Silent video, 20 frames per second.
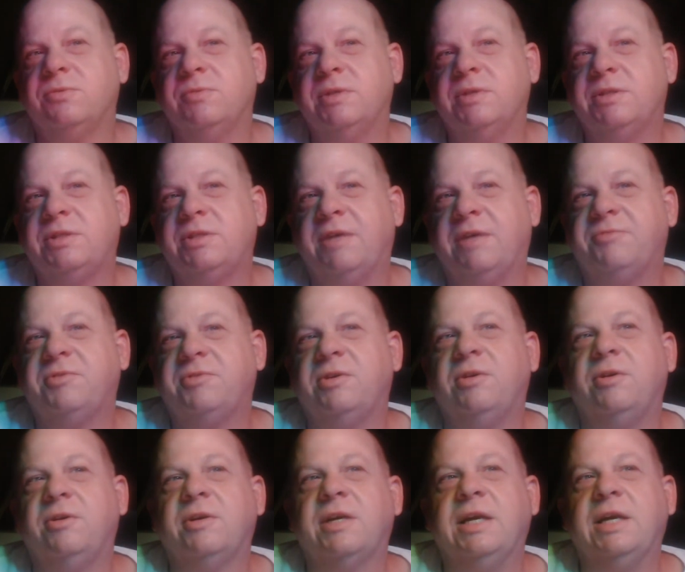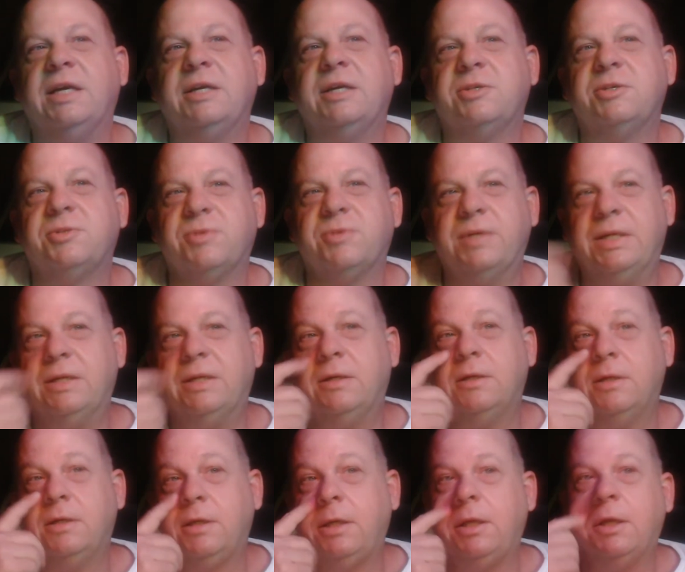which after Hurricane
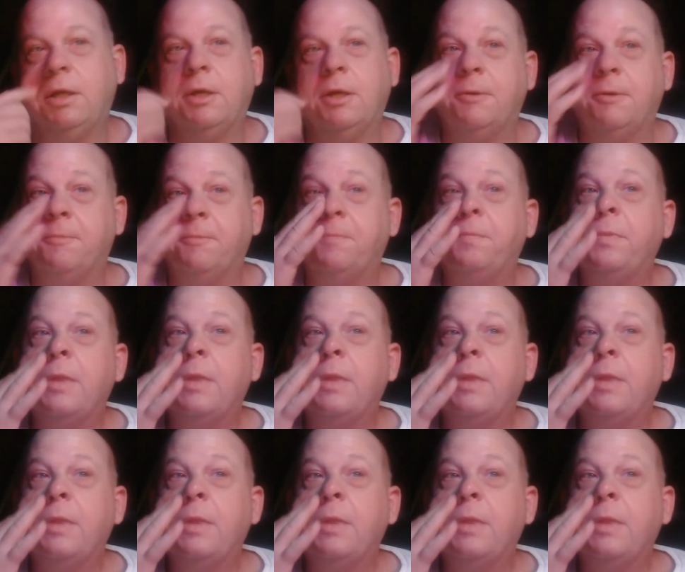Katrina in